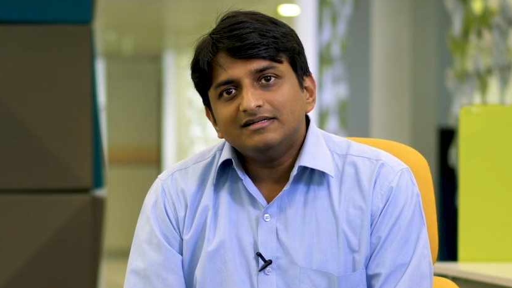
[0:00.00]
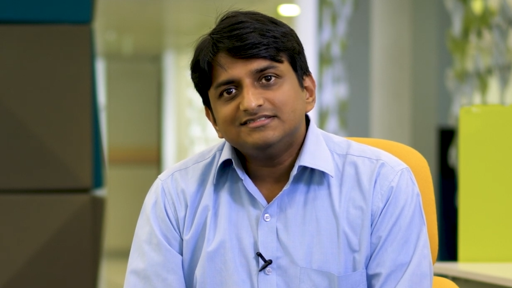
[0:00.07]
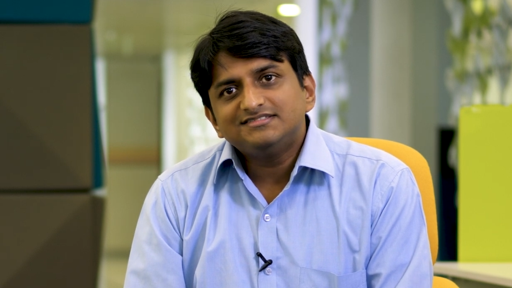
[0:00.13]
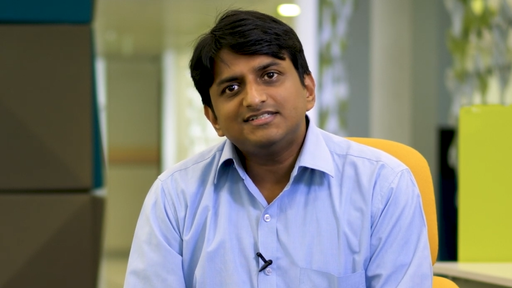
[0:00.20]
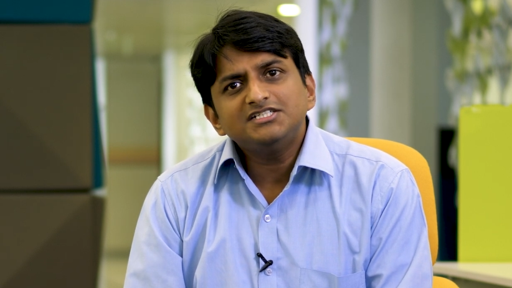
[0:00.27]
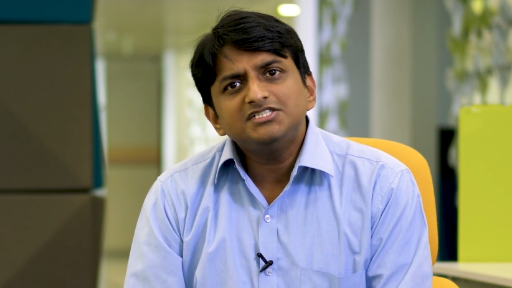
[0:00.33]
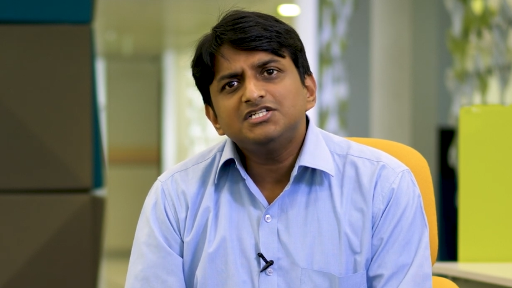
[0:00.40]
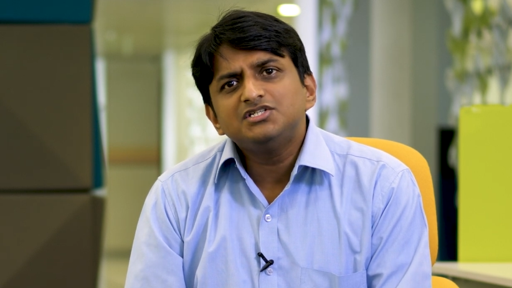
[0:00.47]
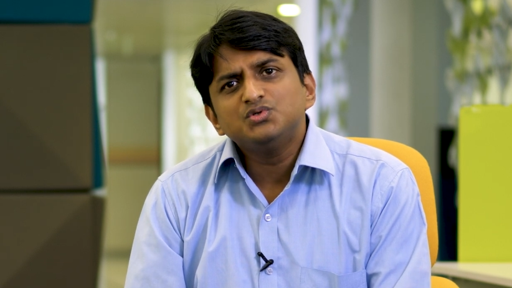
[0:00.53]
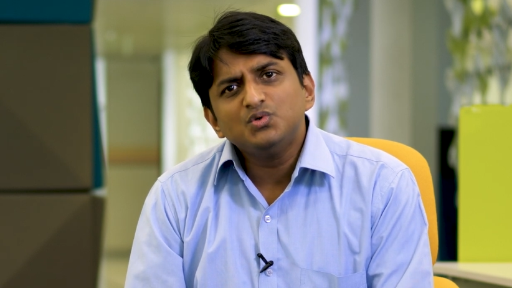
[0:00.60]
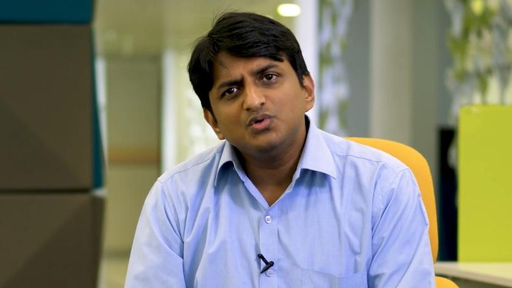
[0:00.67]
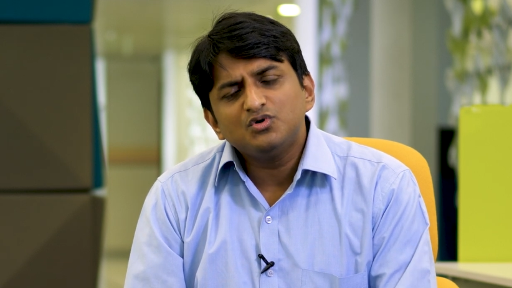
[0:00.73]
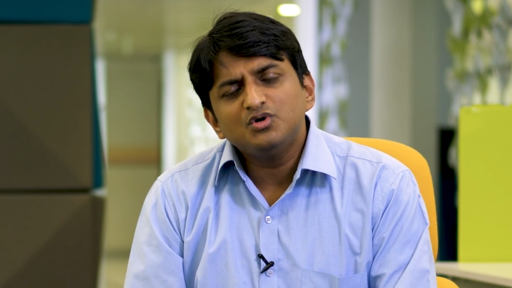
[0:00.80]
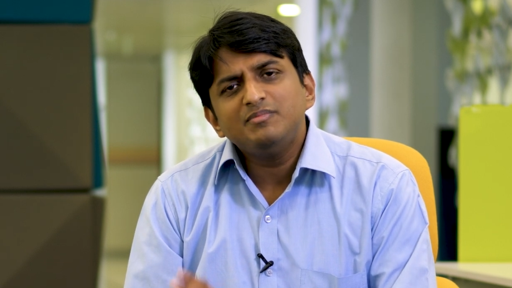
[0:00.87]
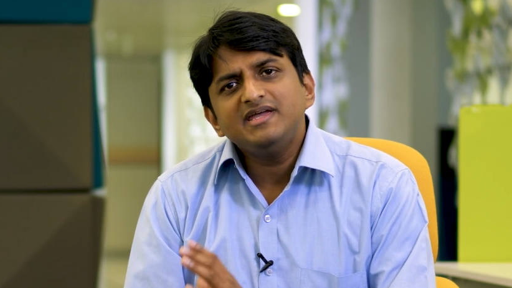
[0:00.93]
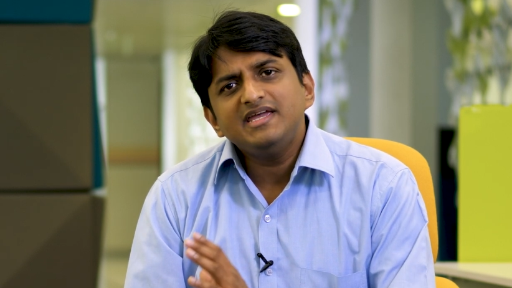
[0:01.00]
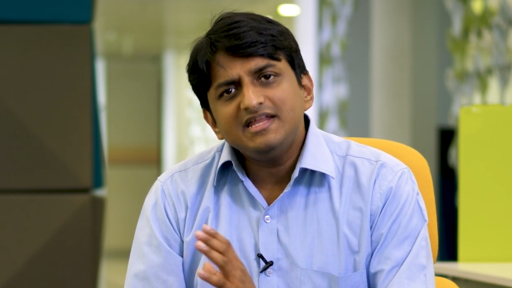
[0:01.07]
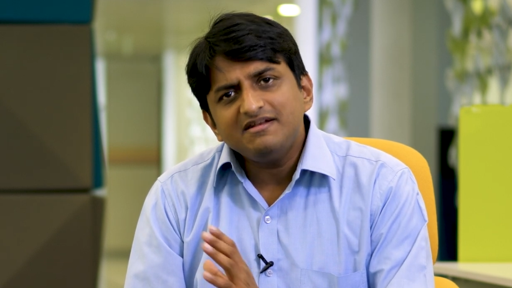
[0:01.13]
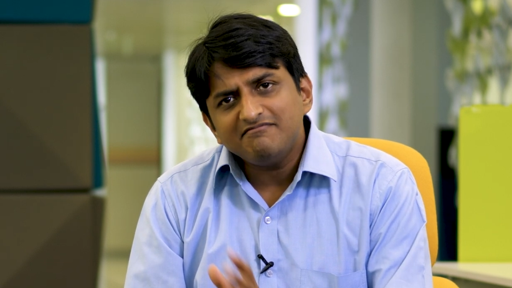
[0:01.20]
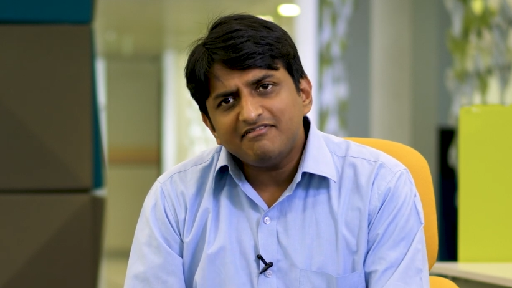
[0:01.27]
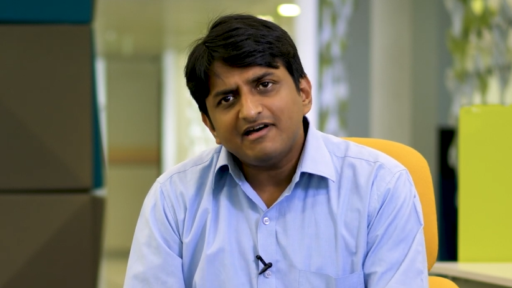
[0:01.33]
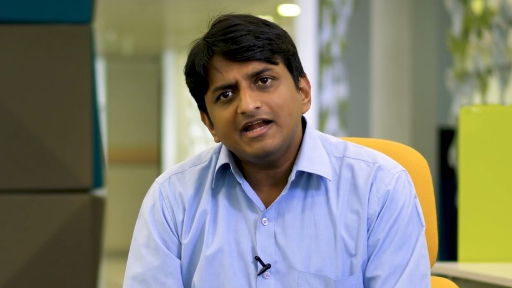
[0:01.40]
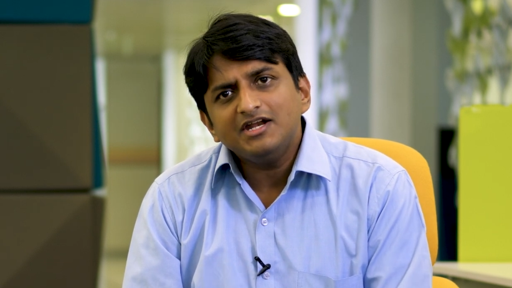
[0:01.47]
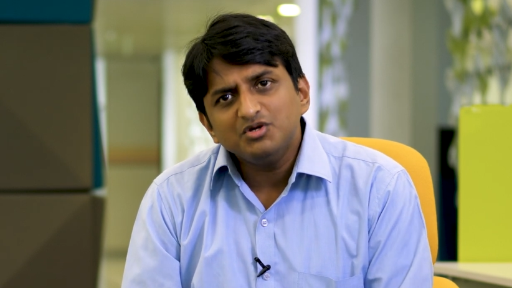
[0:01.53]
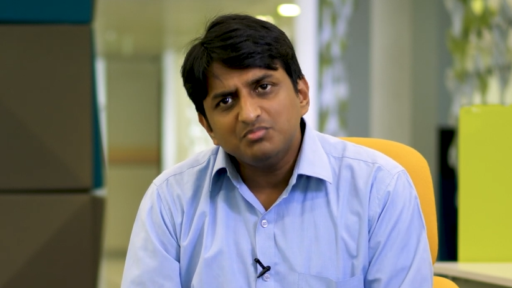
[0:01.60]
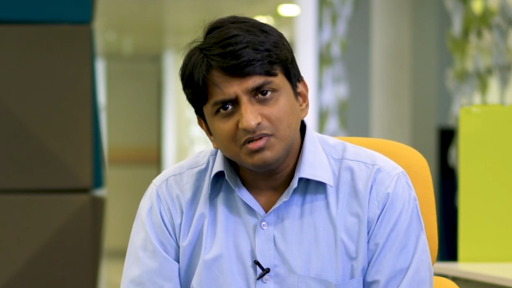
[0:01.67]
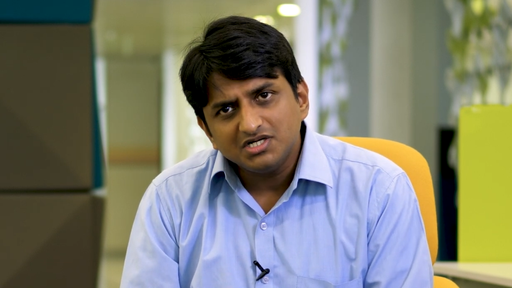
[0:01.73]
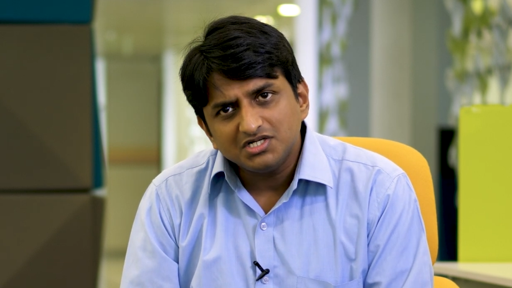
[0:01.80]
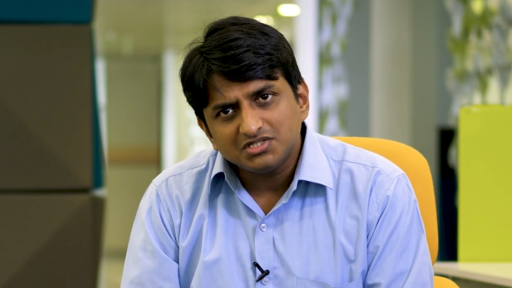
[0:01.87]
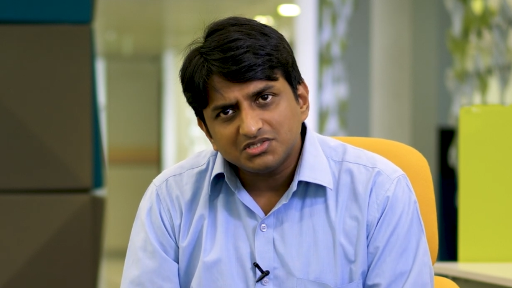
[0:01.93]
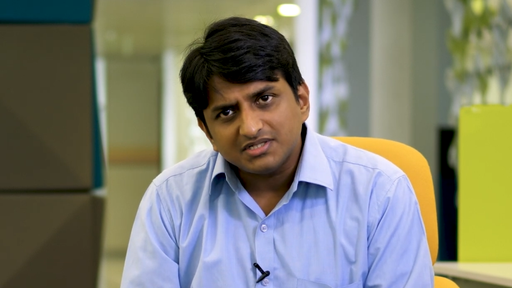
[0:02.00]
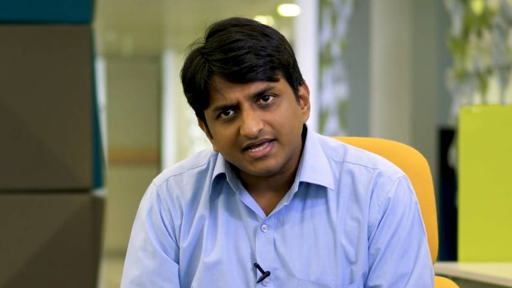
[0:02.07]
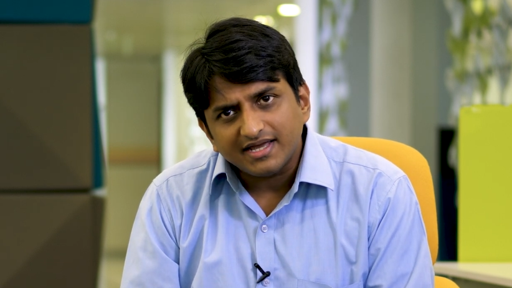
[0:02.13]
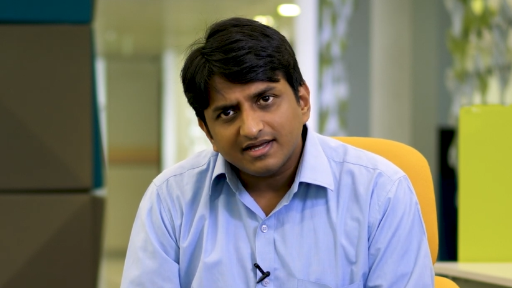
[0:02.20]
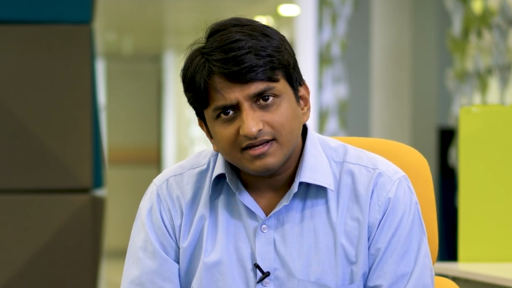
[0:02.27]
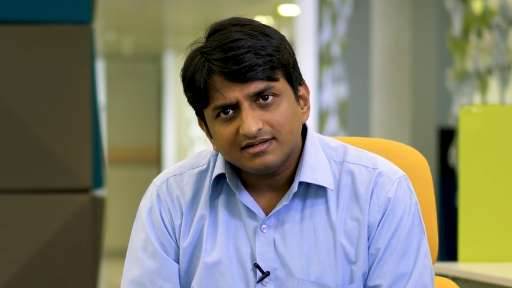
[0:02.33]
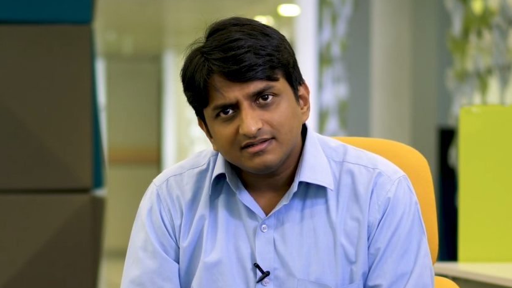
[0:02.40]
such a tool could be invaluable today.